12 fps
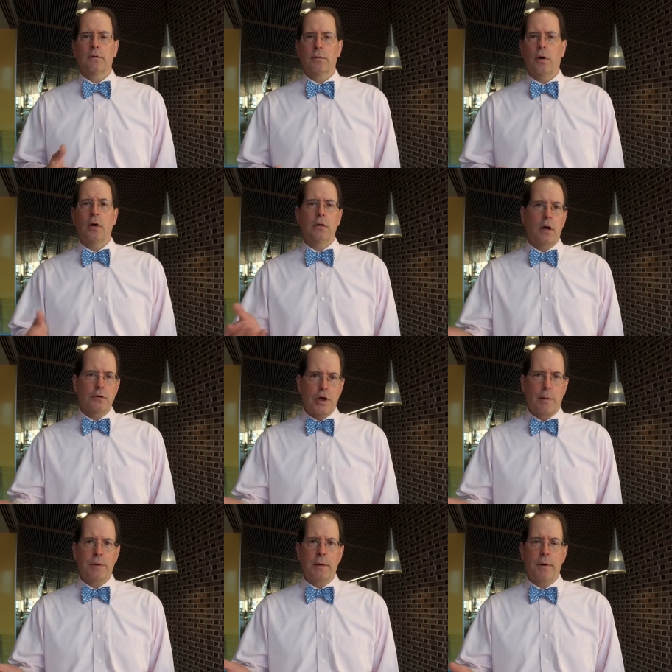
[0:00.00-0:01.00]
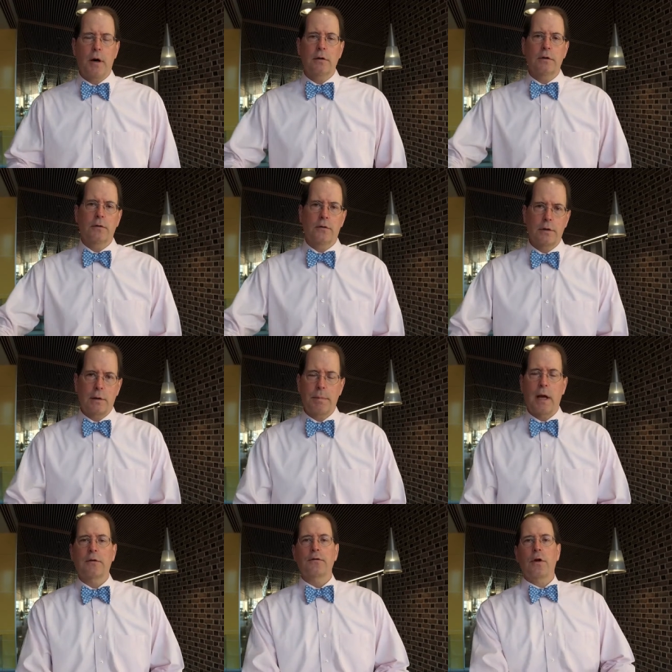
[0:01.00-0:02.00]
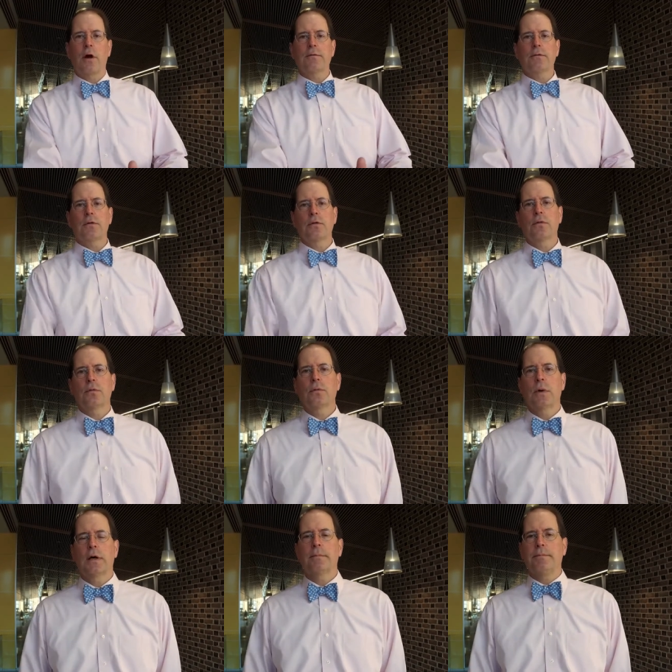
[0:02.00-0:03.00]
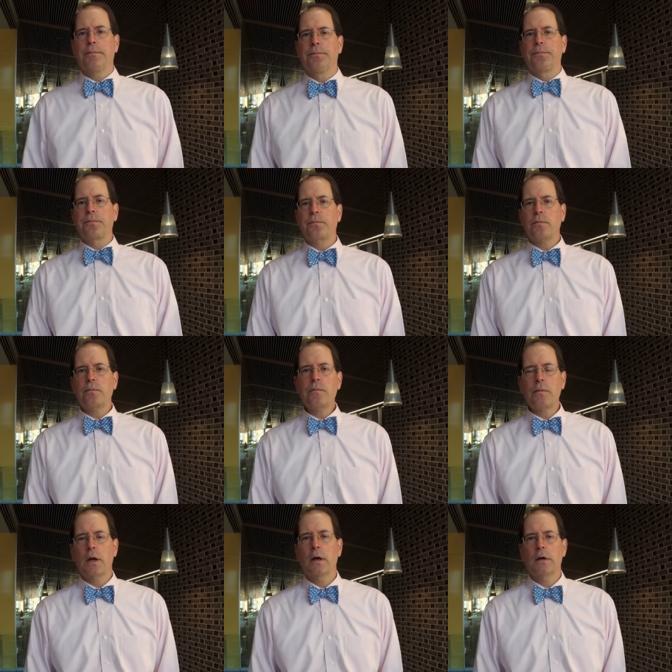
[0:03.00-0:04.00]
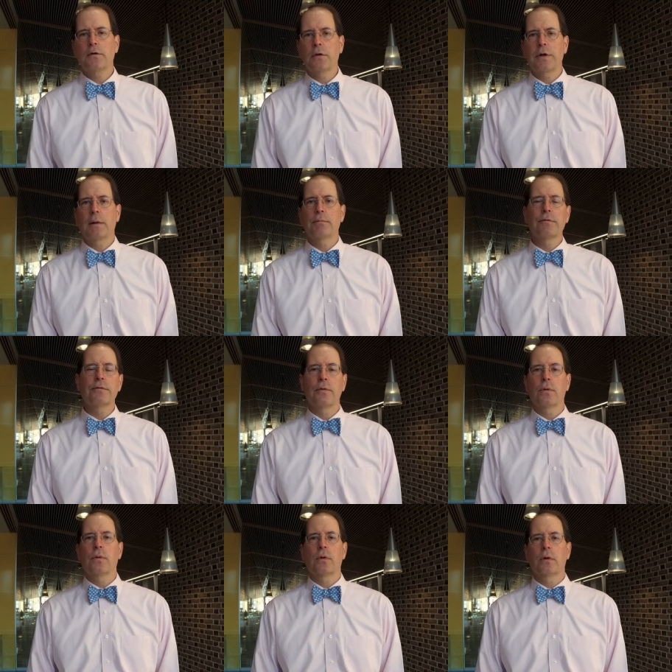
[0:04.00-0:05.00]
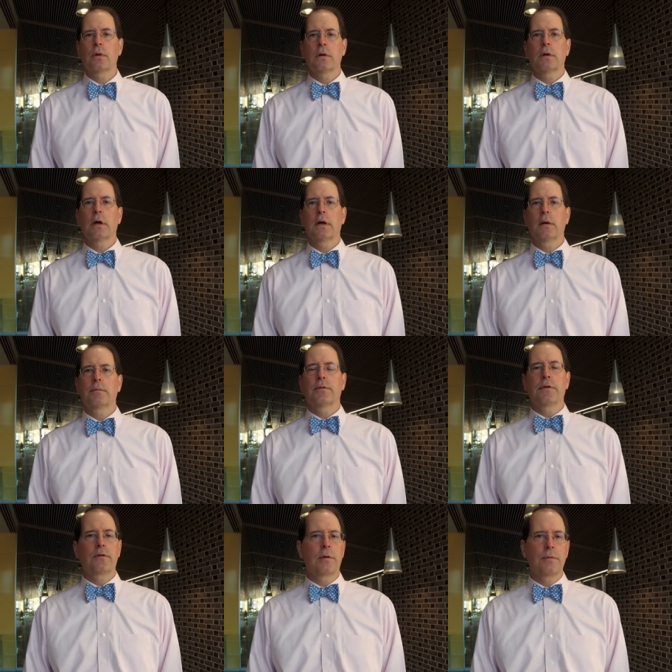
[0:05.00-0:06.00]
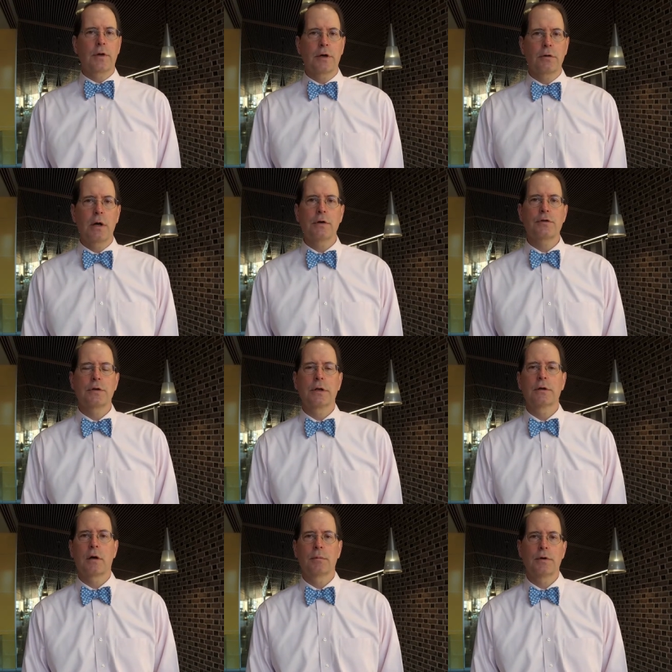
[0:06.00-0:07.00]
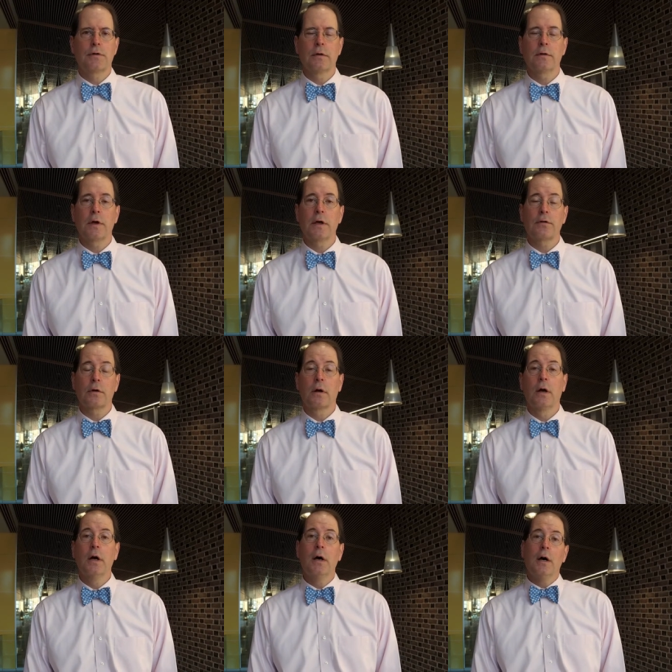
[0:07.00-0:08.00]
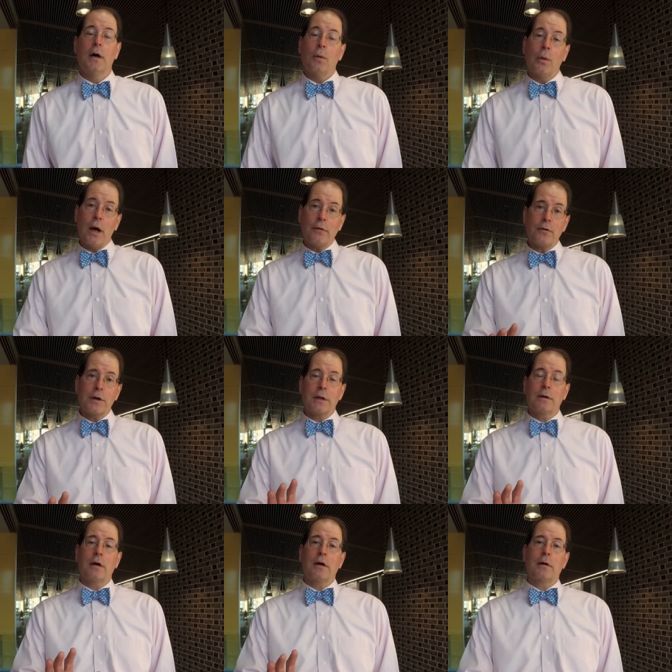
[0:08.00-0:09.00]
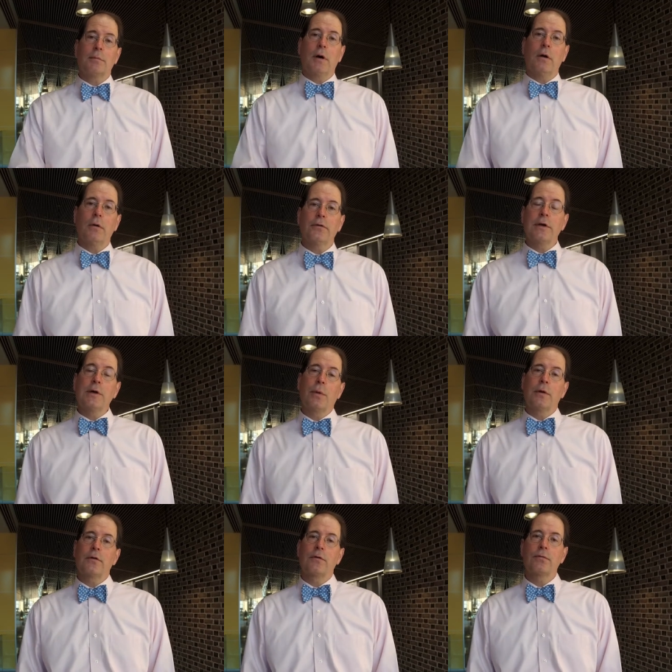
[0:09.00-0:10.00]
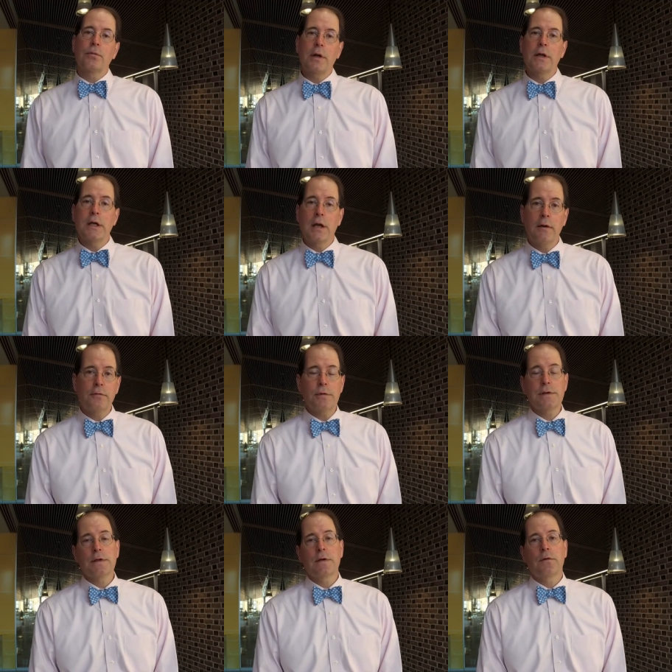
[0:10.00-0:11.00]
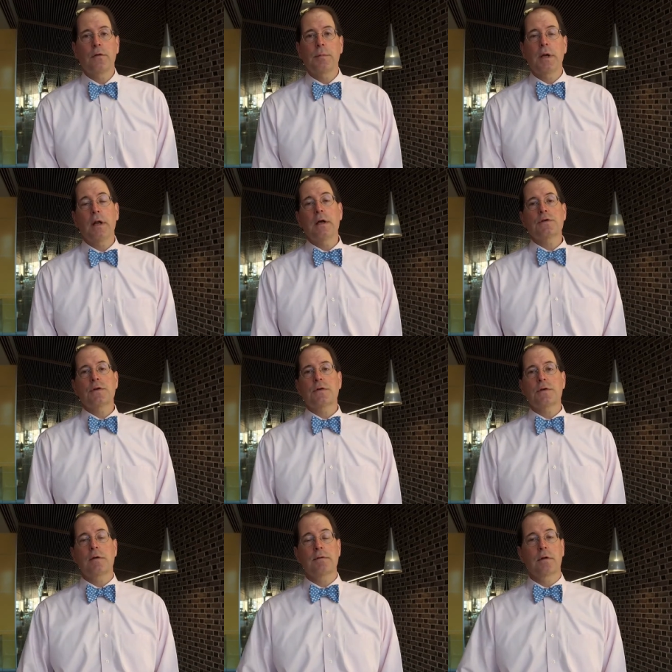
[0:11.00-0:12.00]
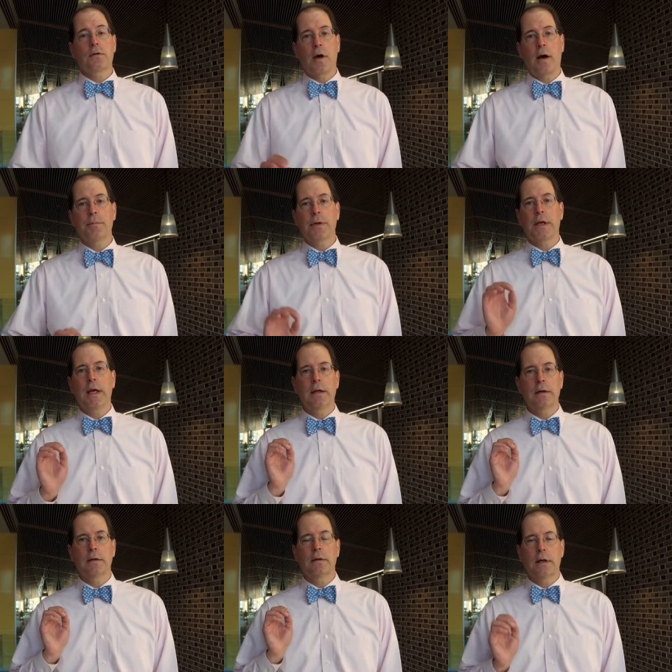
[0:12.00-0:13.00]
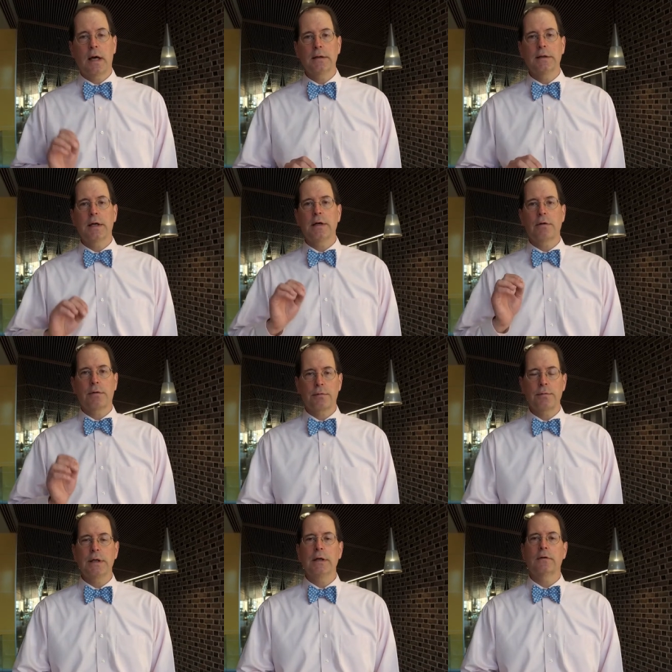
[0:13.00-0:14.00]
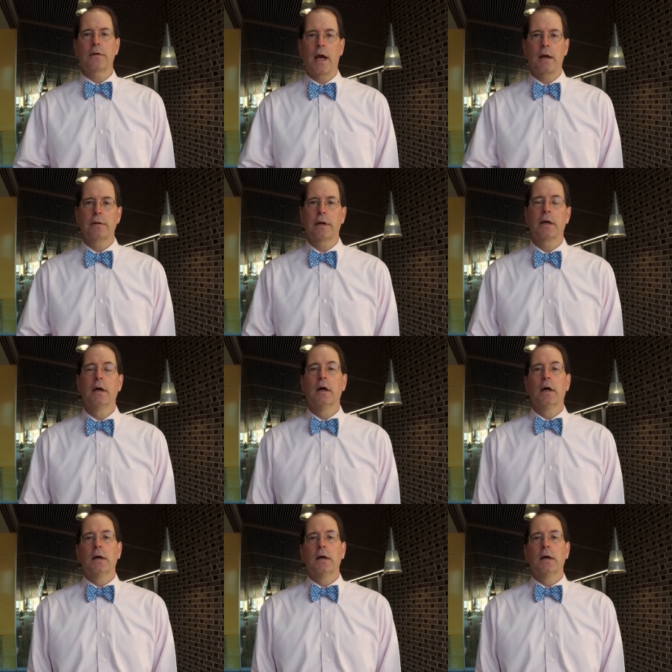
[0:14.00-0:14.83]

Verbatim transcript: small large company partners, and then passed it off to to them for um, systems integration and commercialization. We also did um, a whole sequence of really interesting simulations of this complicated nonlinear 3D scattering